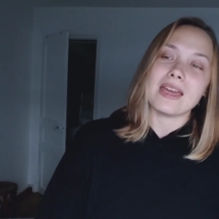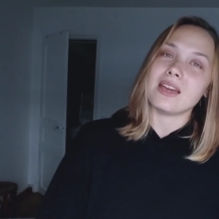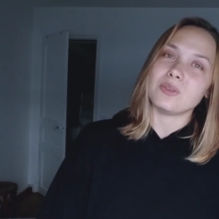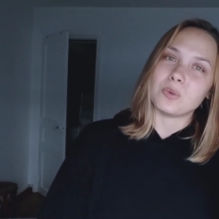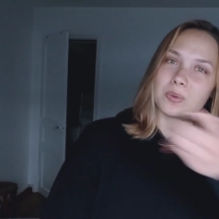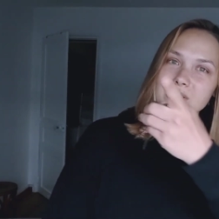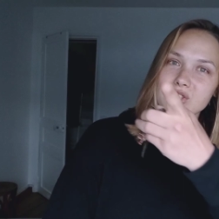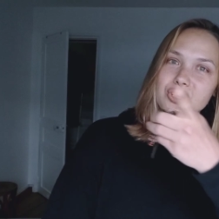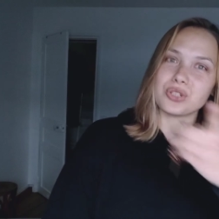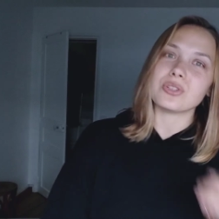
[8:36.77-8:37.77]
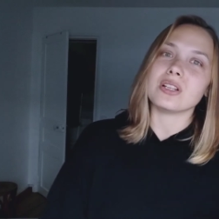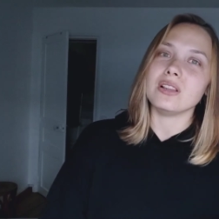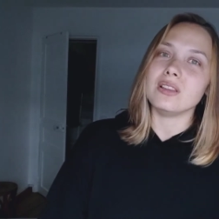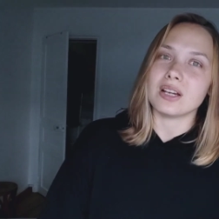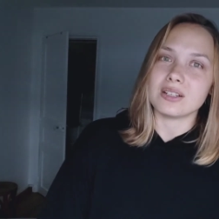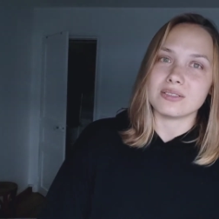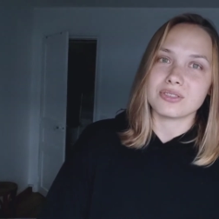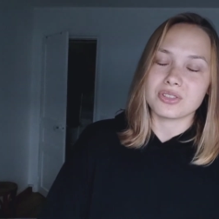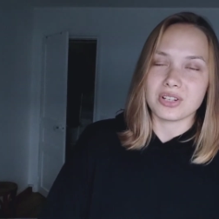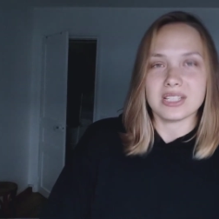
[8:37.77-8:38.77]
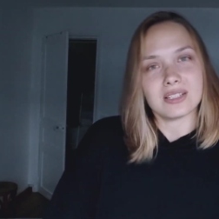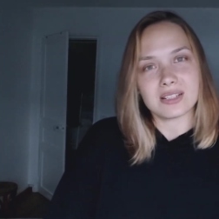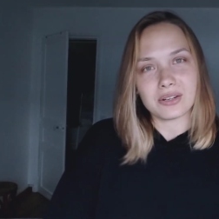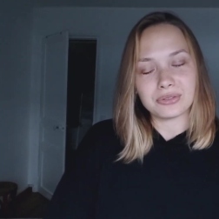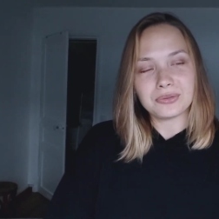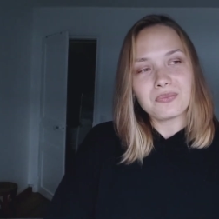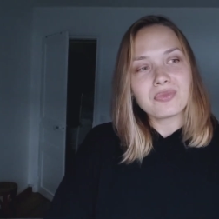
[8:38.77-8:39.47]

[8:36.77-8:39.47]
and we will shoot a lot of crazy stuff